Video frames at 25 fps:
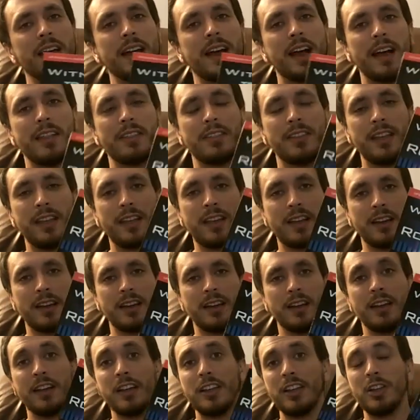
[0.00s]
I think
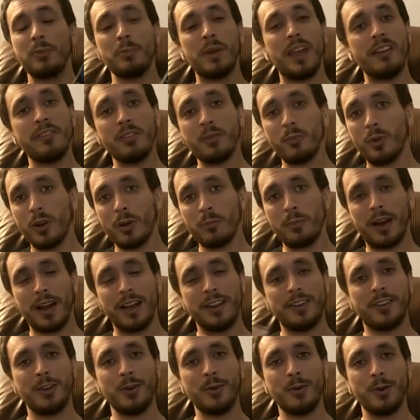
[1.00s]
you may even want to buy
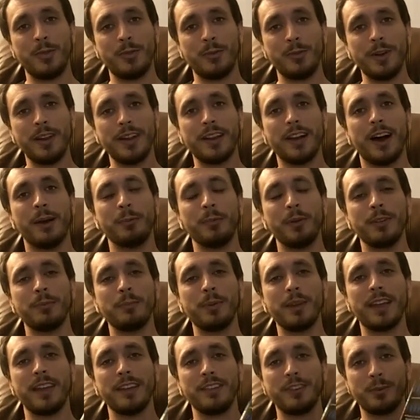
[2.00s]
2 or 3 copies,
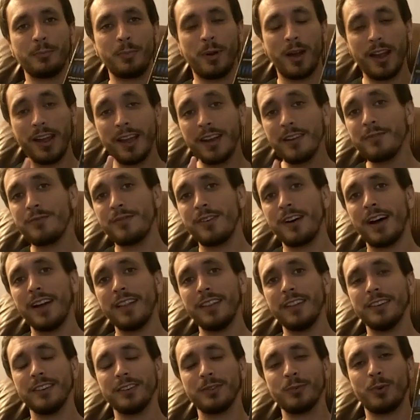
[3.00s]
because you're probably going to find
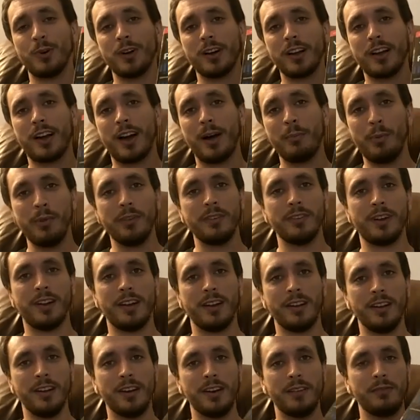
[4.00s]
that just one copy is
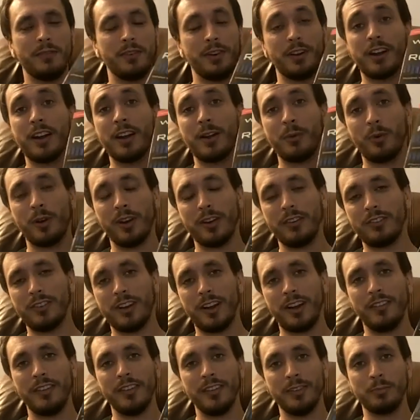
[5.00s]
not enough. You're going to want to
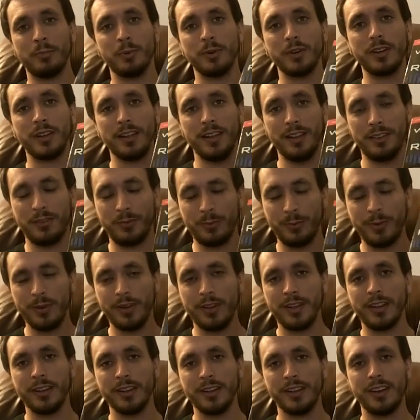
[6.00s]
share this book. It's
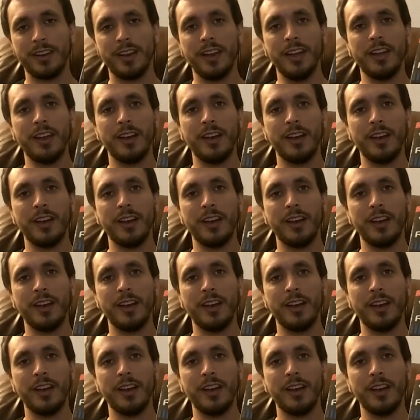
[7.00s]
really good.